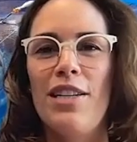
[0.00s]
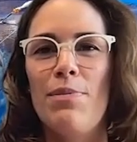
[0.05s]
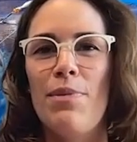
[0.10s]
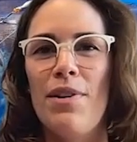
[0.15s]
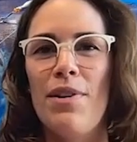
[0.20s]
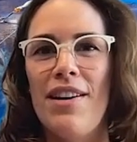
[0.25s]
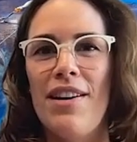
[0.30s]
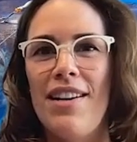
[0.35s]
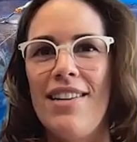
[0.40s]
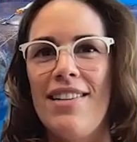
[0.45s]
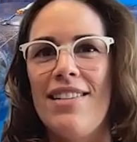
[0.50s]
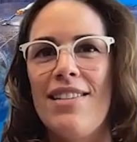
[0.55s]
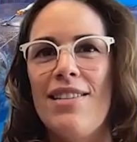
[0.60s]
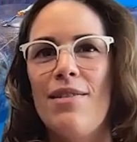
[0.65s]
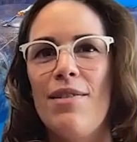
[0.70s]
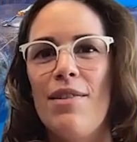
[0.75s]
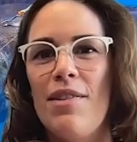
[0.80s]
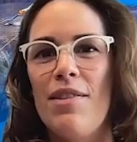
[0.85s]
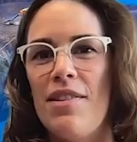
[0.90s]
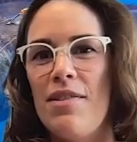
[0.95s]

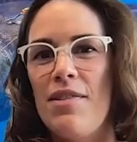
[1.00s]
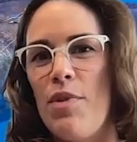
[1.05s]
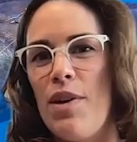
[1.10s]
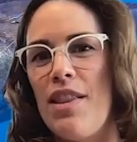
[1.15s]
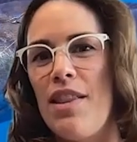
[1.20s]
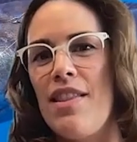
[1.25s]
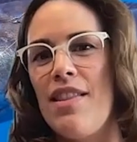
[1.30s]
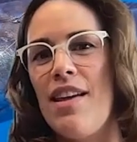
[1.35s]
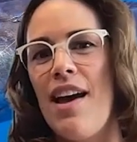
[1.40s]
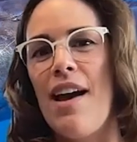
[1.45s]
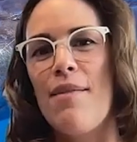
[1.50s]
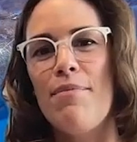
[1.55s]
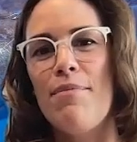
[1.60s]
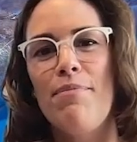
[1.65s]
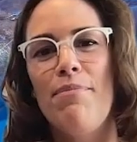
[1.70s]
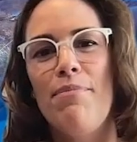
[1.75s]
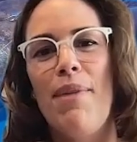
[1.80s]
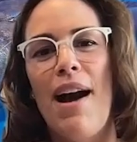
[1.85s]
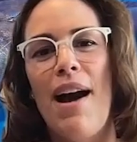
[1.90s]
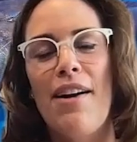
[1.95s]
experience with that
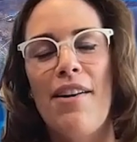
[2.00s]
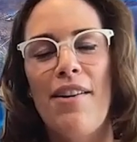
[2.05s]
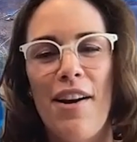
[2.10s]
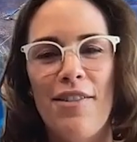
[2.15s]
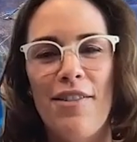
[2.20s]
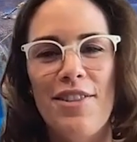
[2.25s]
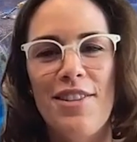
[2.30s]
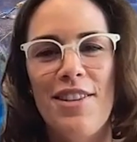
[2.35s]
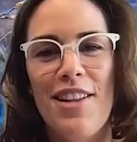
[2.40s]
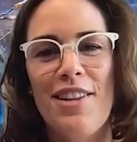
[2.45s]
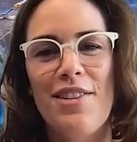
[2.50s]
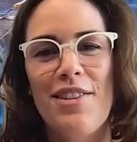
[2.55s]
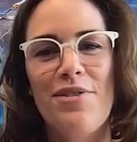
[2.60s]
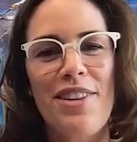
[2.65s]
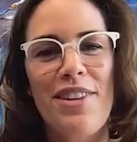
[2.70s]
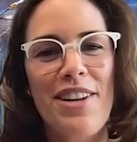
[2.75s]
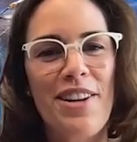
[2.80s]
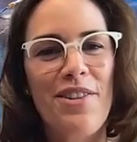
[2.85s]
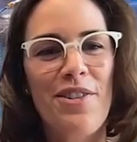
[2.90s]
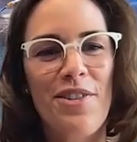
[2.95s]
background. So that's
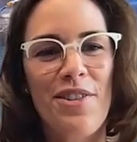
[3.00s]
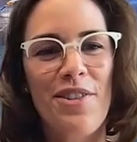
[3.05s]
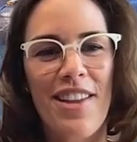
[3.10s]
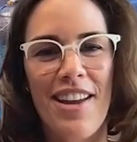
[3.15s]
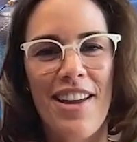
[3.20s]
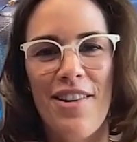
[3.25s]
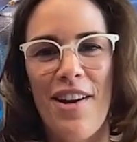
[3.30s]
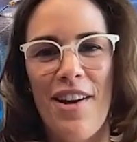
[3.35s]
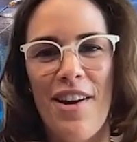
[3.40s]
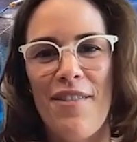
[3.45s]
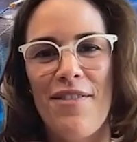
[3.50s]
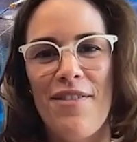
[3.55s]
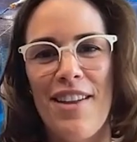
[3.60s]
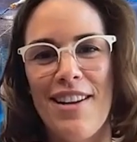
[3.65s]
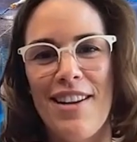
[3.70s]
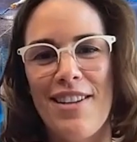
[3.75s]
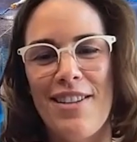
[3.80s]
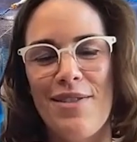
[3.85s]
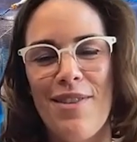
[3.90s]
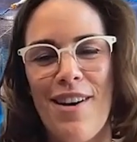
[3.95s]
really cool that you have
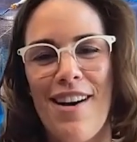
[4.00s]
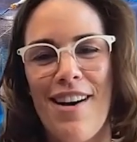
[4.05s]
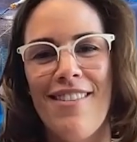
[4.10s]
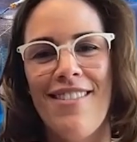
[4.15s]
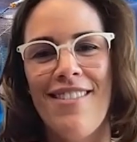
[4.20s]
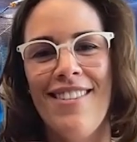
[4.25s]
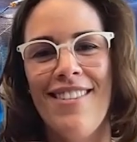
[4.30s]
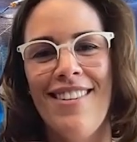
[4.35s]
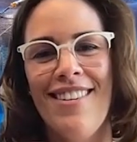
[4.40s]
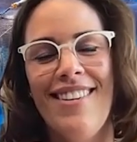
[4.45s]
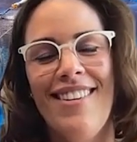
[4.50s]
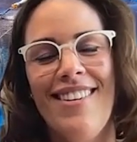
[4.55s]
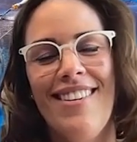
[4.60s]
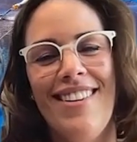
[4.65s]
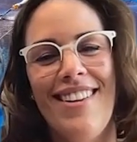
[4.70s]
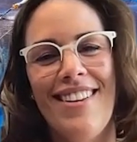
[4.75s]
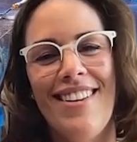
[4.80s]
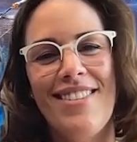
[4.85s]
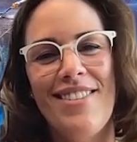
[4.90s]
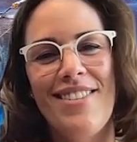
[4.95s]
that as well.
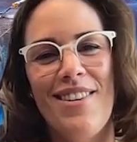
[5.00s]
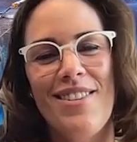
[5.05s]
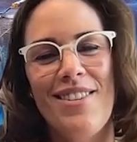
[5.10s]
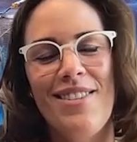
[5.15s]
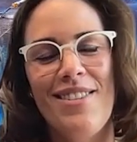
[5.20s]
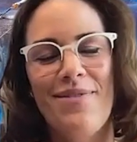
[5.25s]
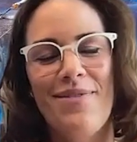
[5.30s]
Yeah. That's